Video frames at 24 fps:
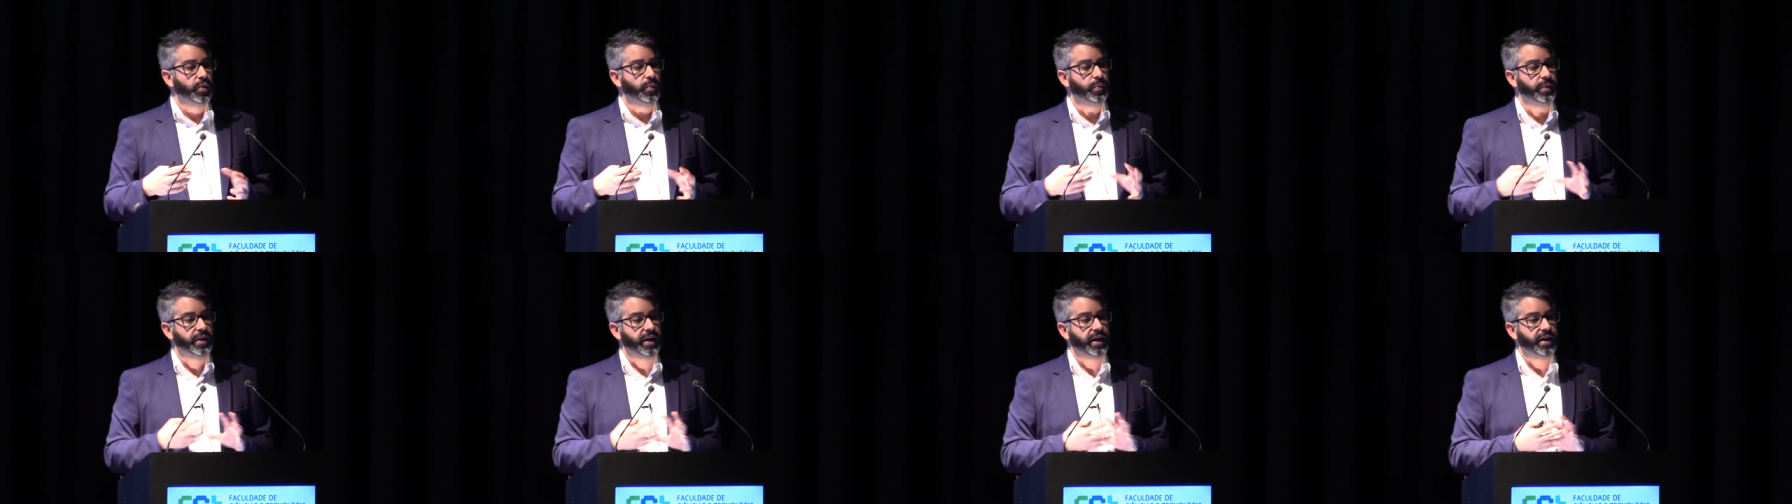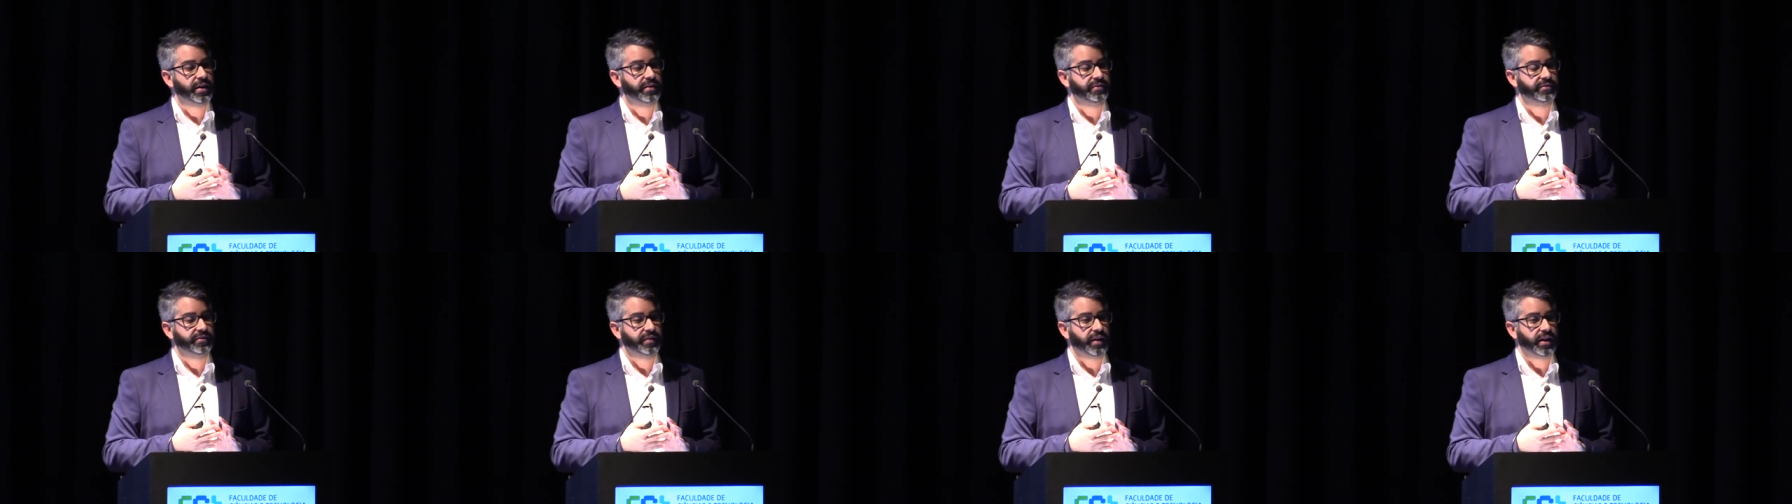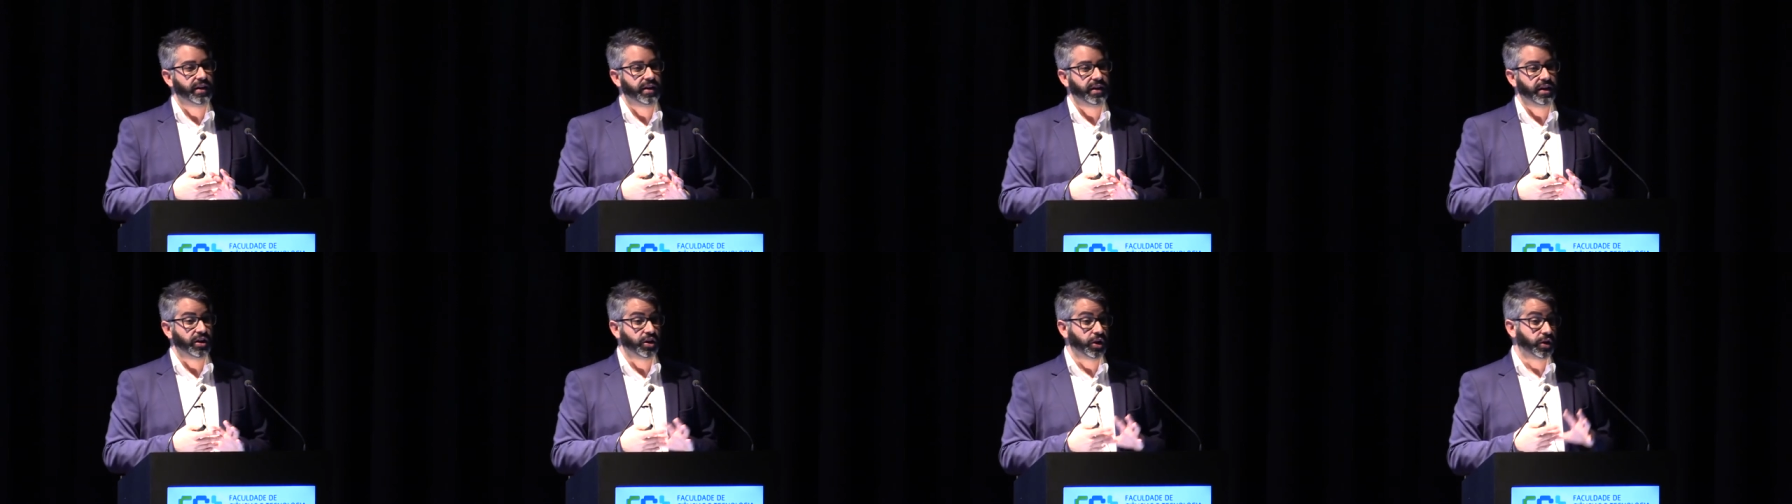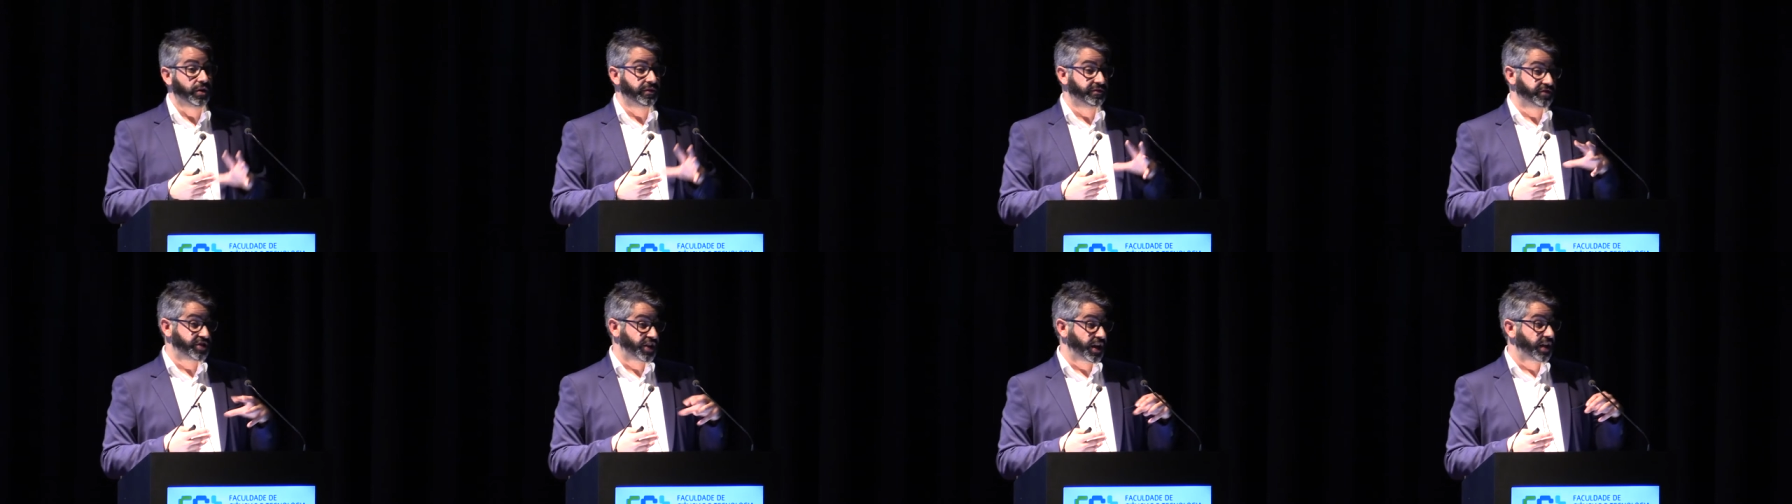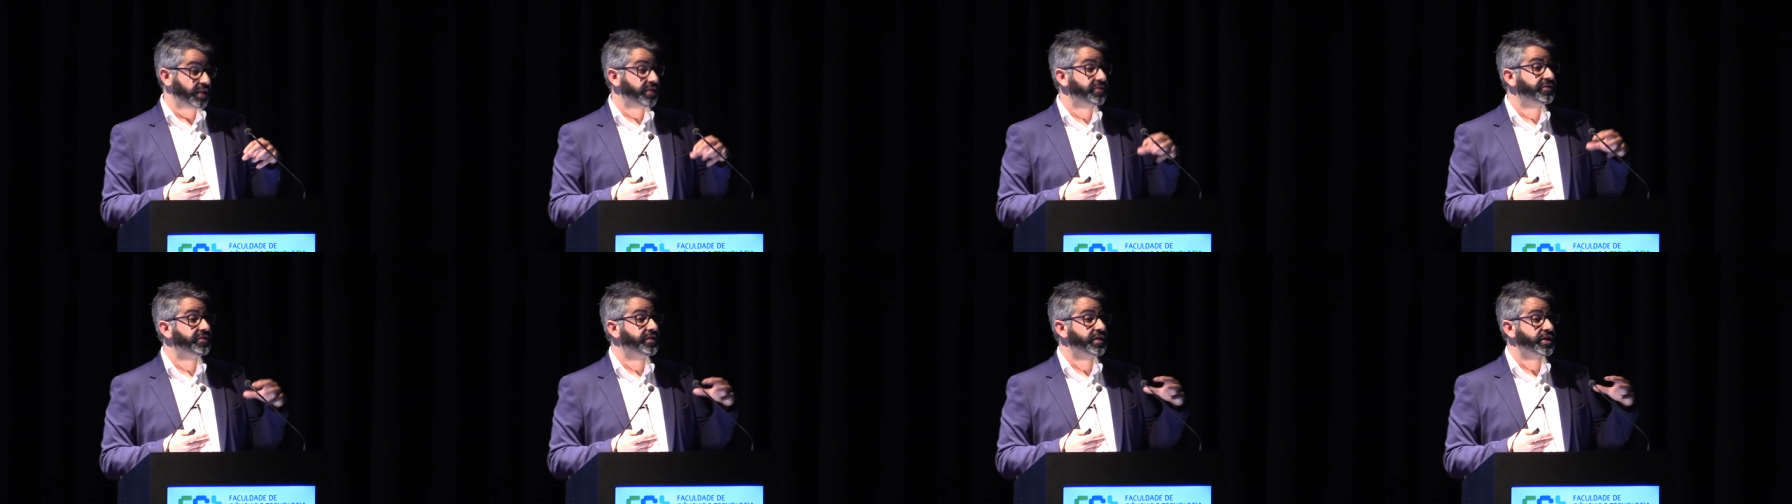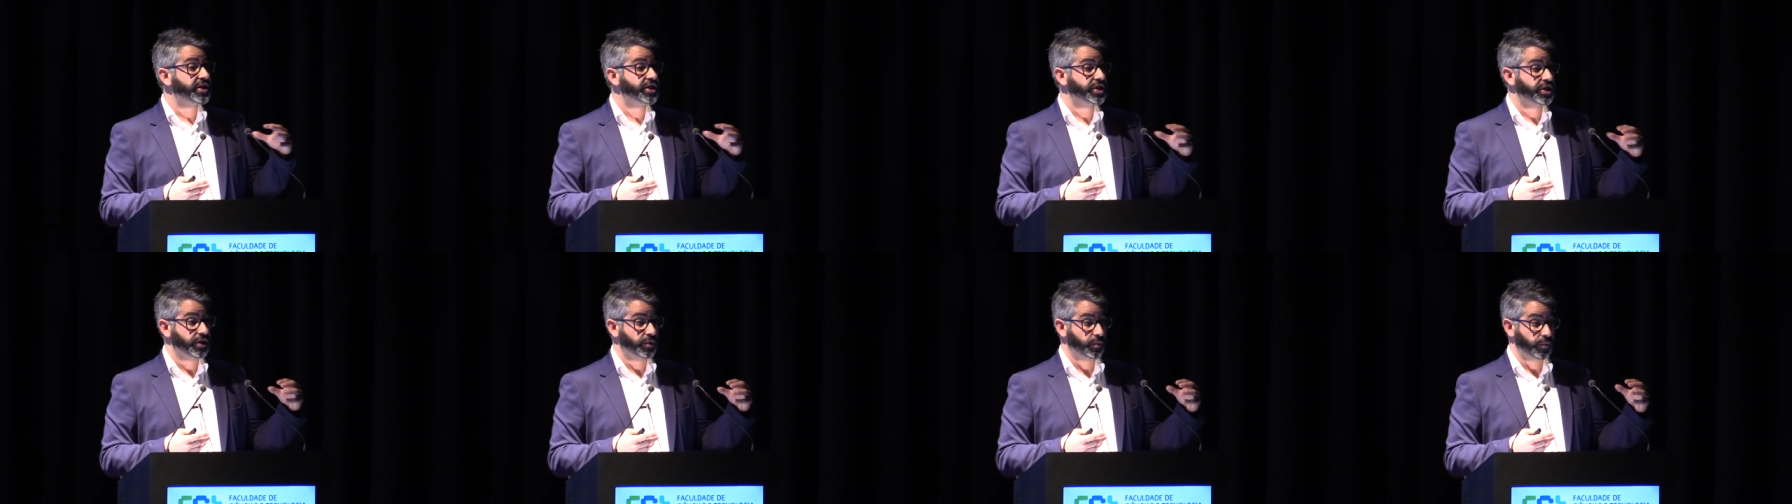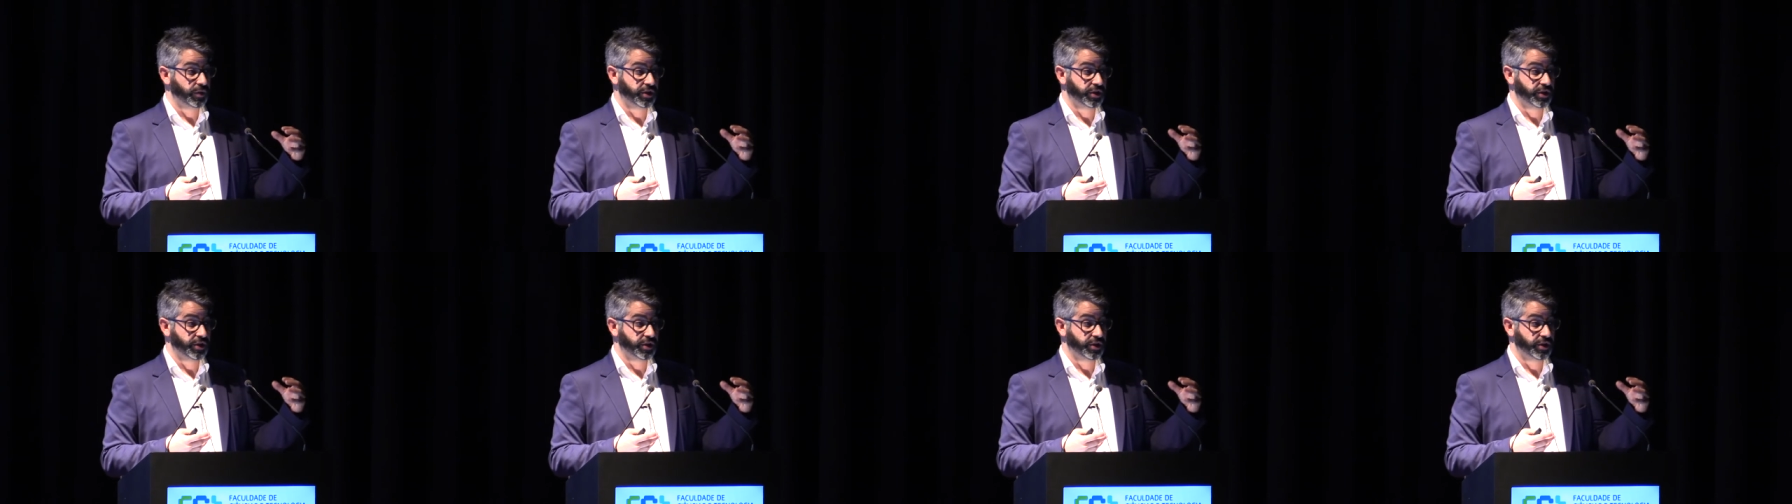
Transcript: we have a lot of jellyfish,